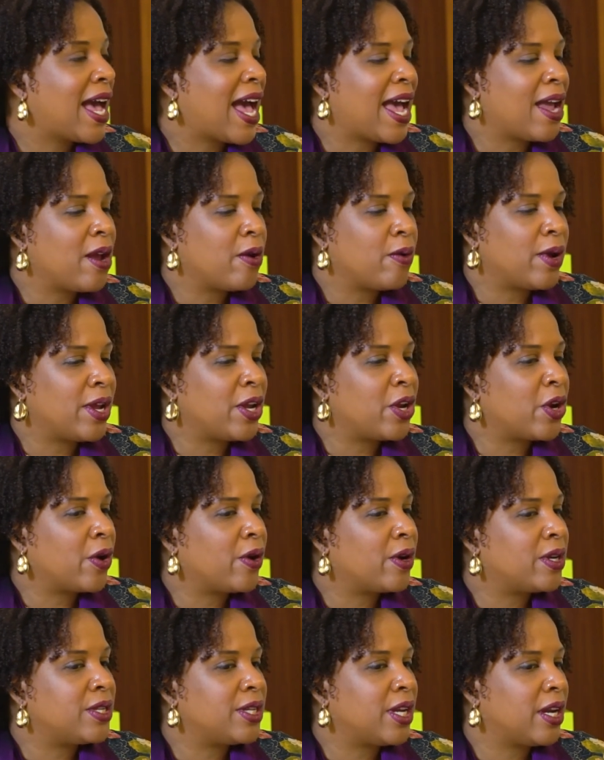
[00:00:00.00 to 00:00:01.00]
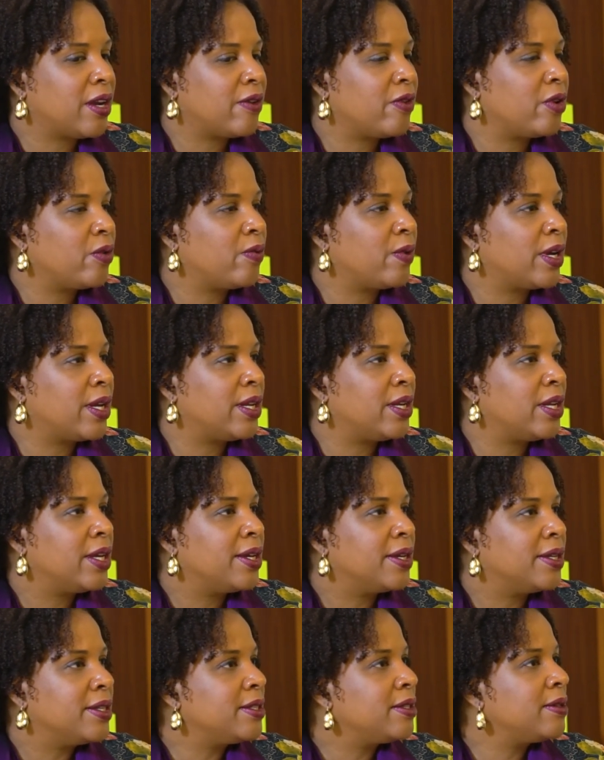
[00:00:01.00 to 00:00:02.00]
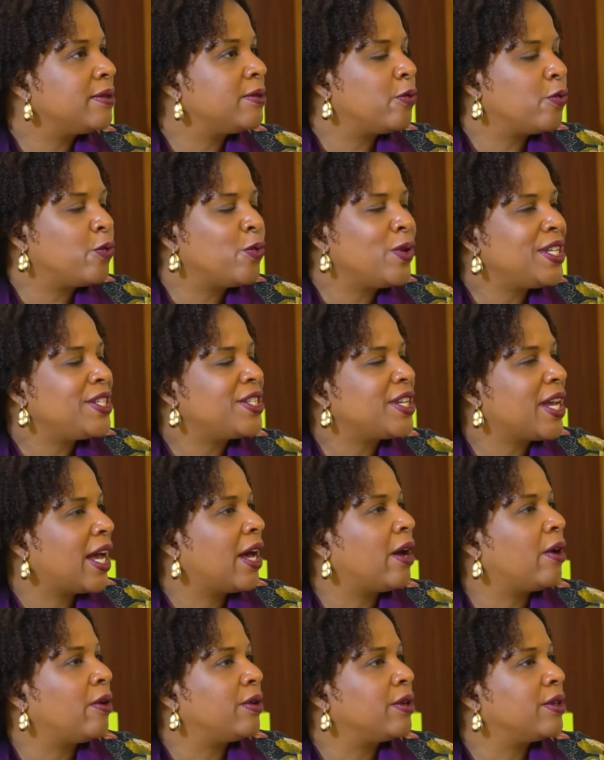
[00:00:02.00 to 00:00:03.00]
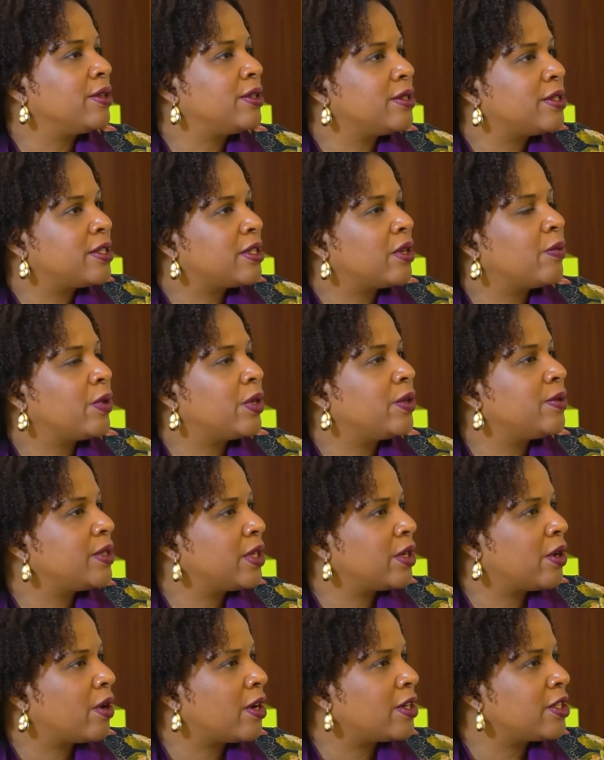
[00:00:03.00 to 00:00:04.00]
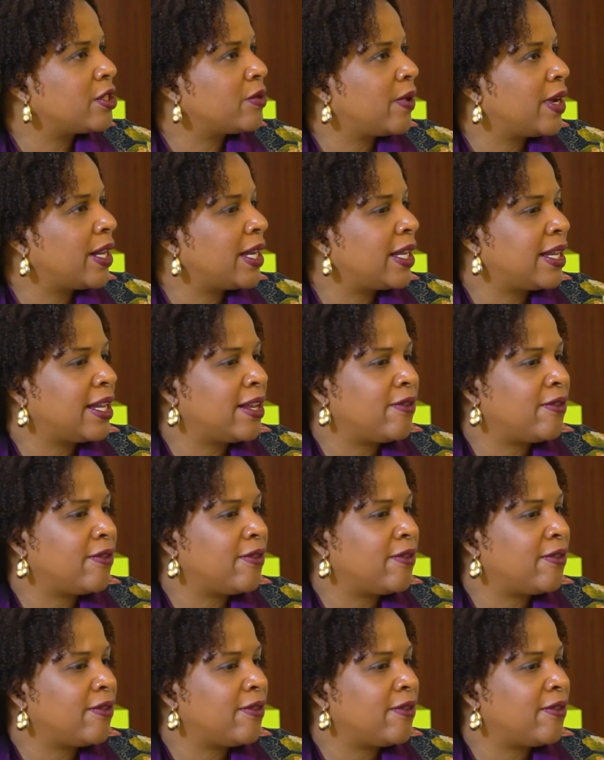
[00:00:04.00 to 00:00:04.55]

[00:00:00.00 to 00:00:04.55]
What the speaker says: I encourage everyone to reach out to someone who's incarcerated.